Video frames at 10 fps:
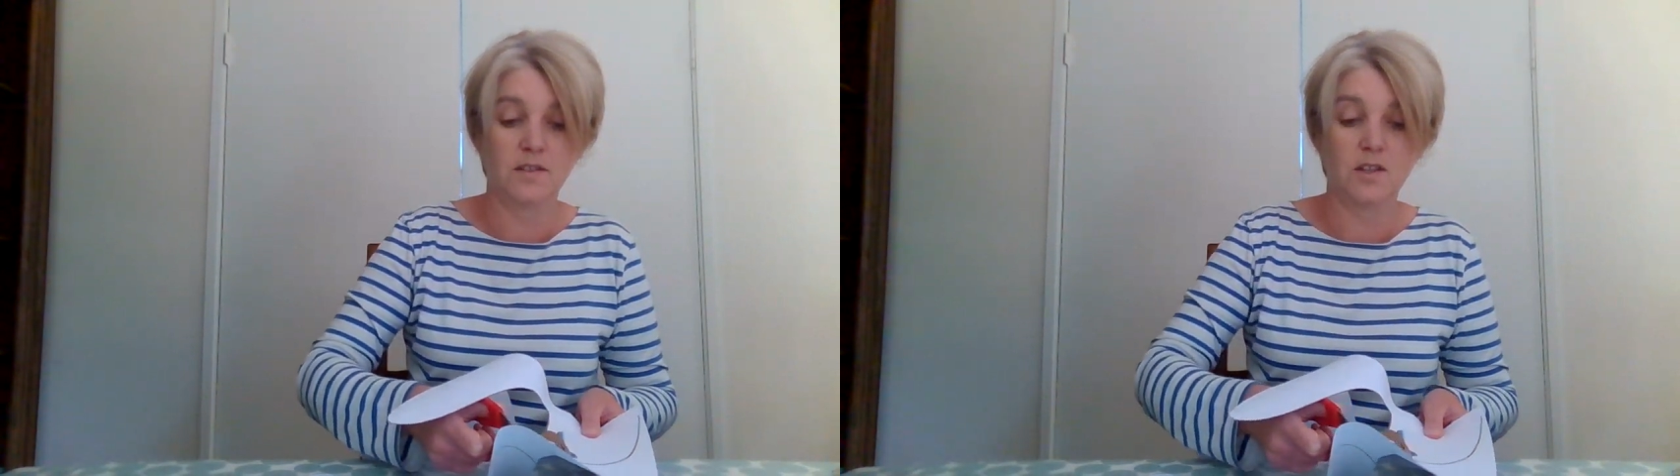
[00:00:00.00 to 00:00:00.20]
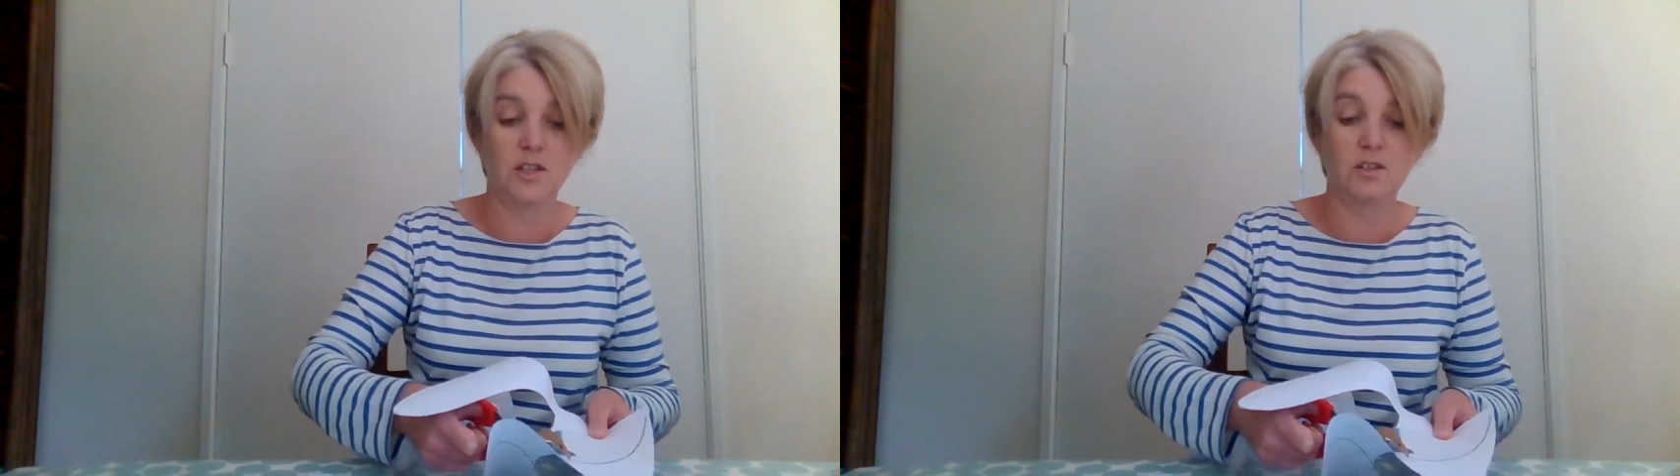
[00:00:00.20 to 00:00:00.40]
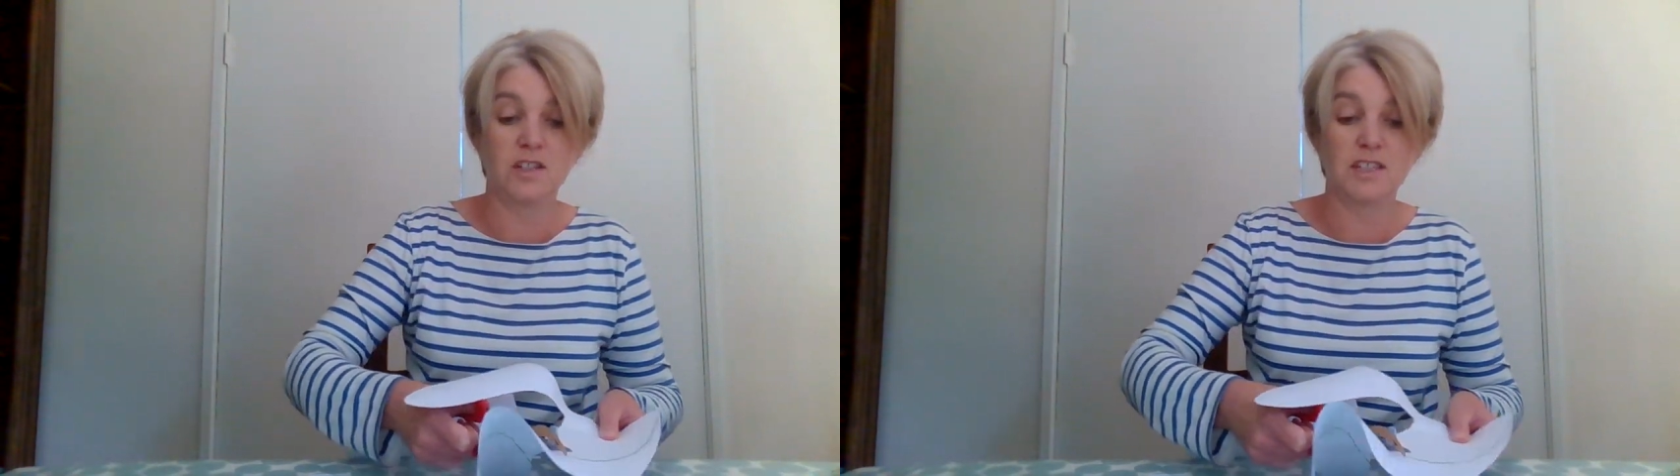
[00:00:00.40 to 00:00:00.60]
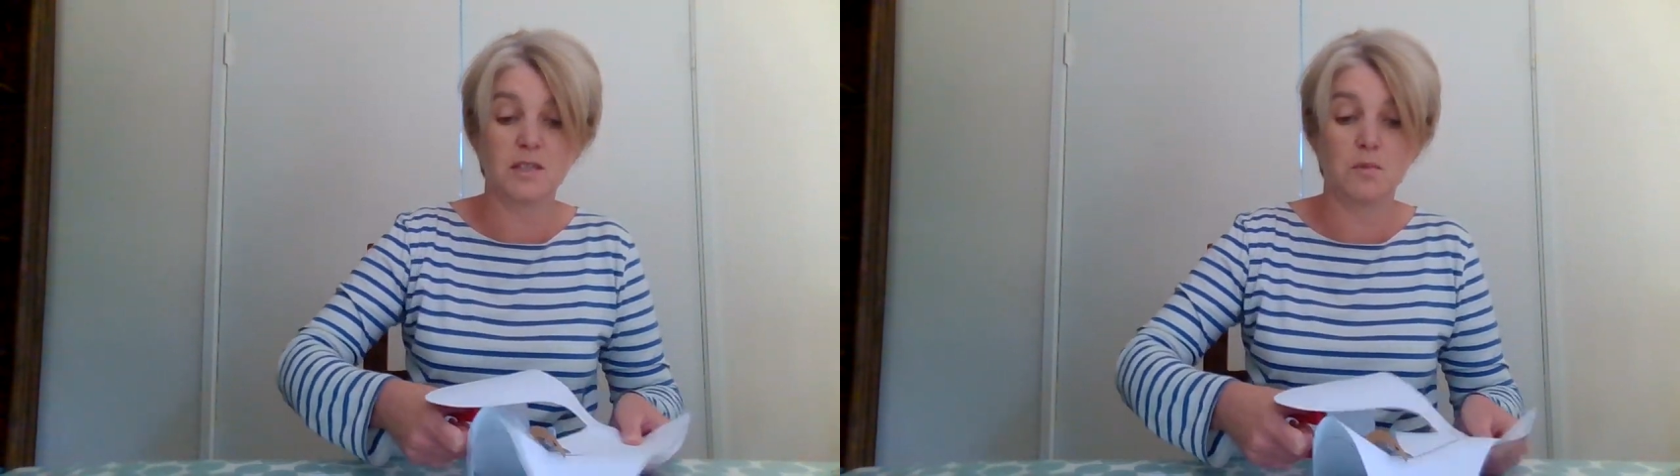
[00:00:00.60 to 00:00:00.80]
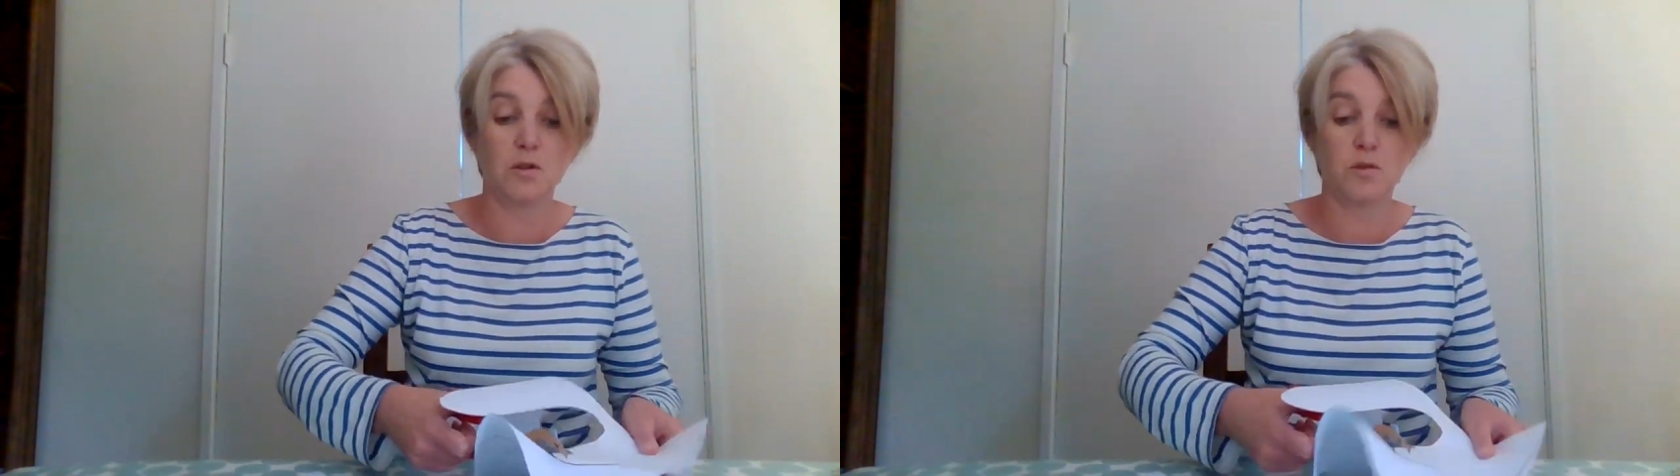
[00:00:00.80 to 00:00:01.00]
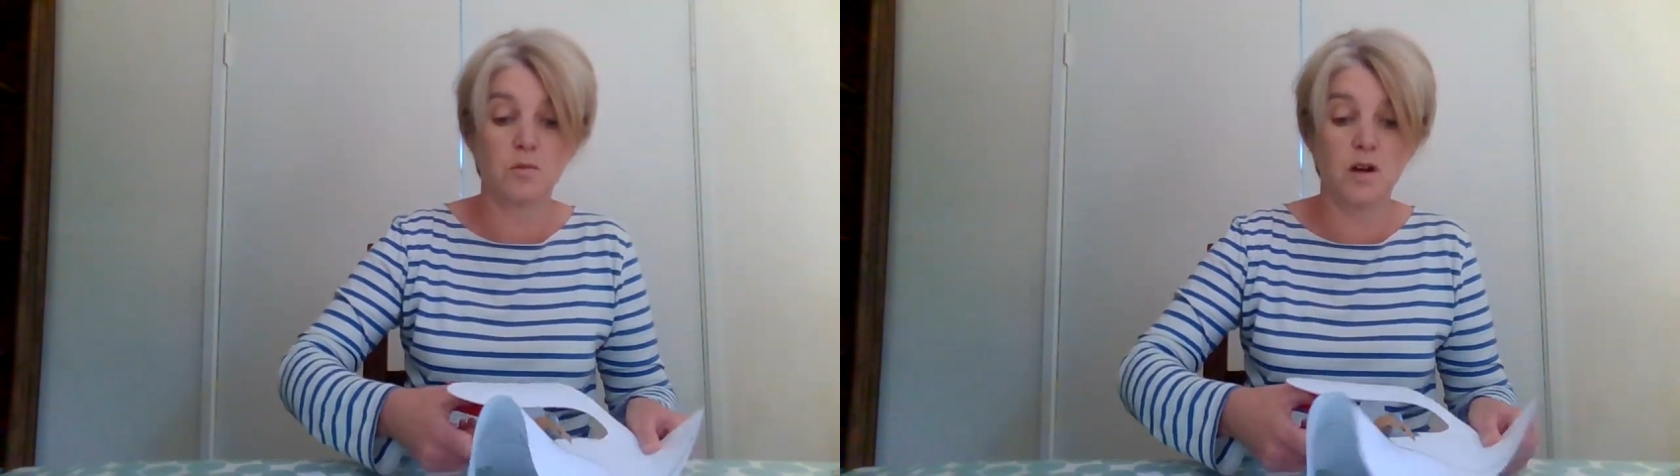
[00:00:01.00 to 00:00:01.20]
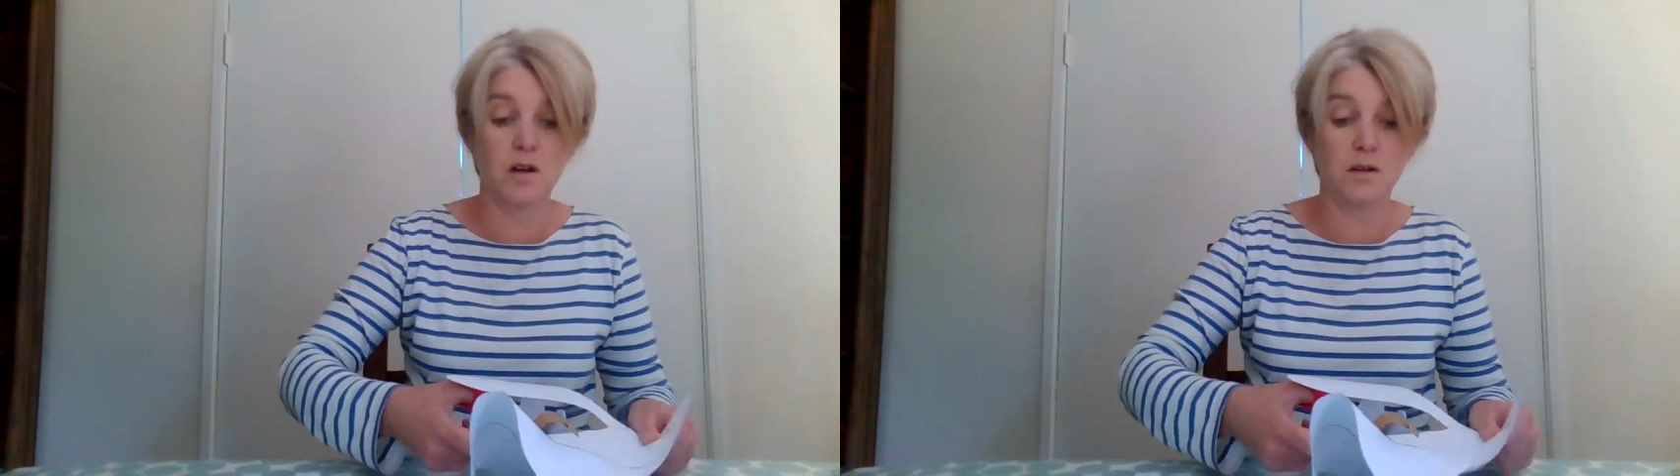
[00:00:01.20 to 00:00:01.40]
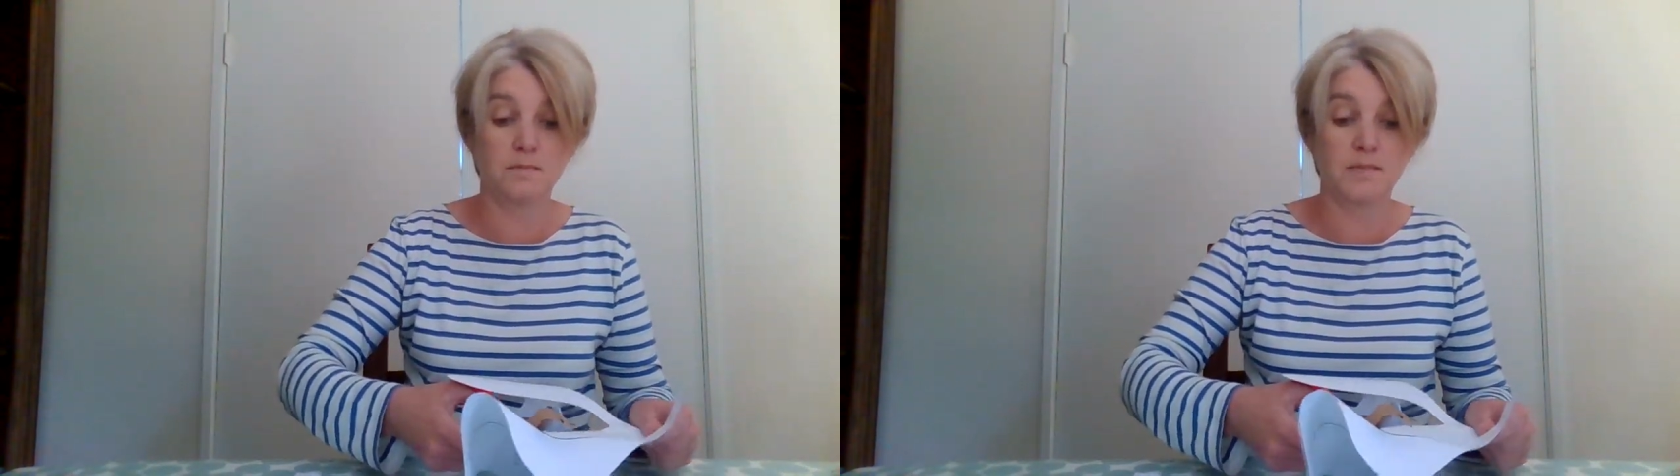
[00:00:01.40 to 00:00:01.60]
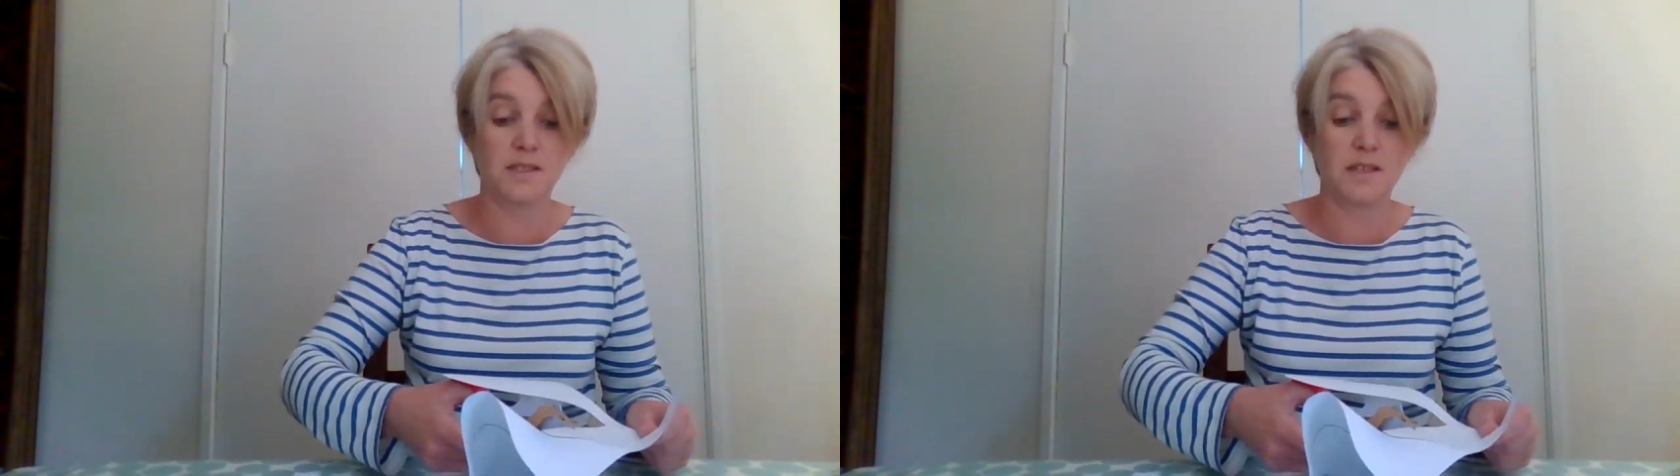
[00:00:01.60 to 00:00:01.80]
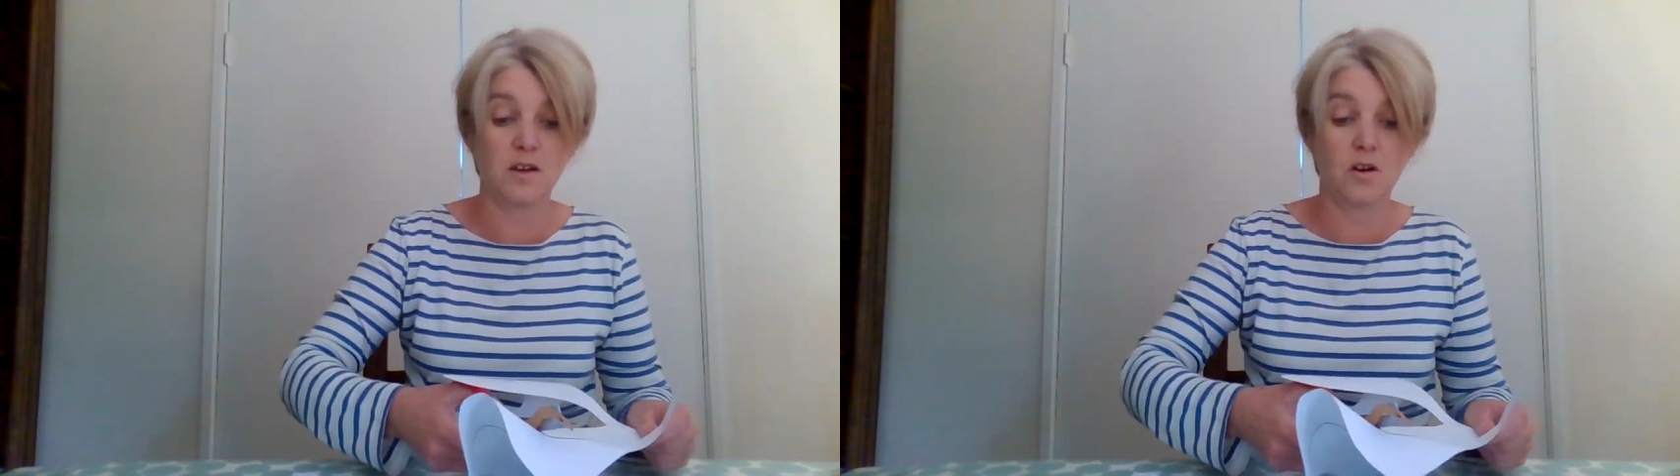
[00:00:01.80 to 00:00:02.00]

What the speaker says: that you can spot the worms